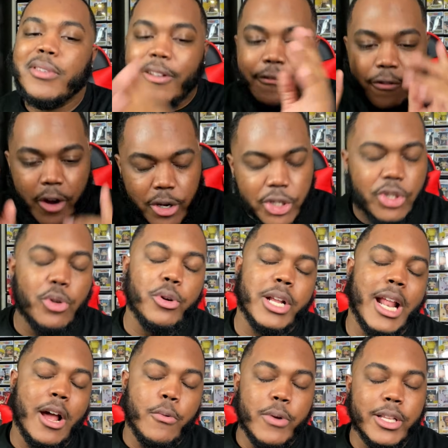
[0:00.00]
And the first store
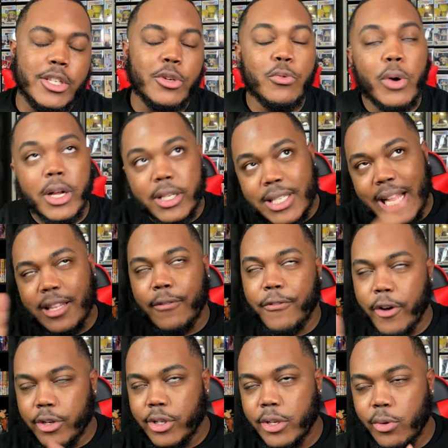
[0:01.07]
that I went to, well, it's not the
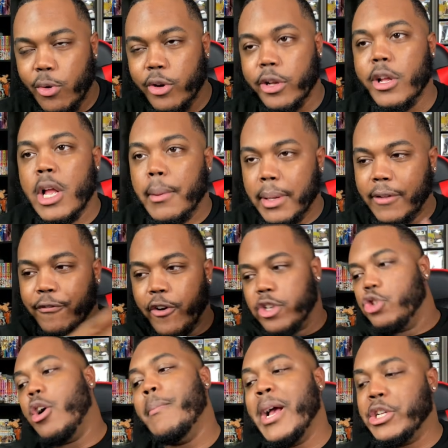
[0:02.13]
first in order, but the
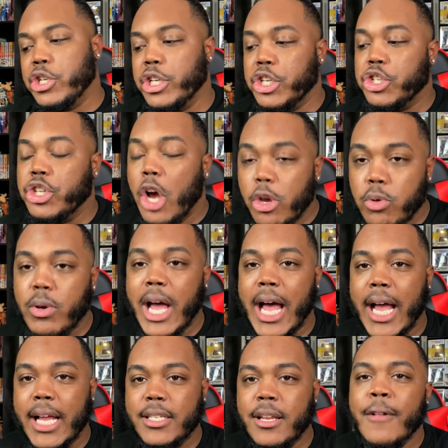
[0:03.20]
first store I'm actually going to show you
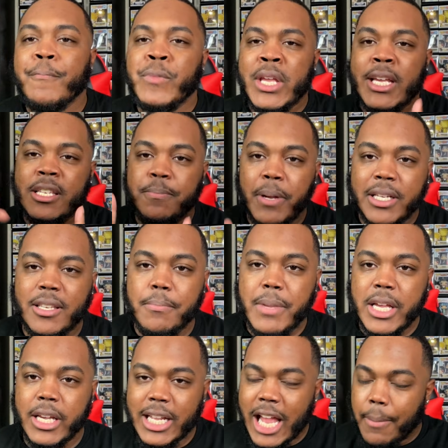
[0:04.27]
guys is Books A Million.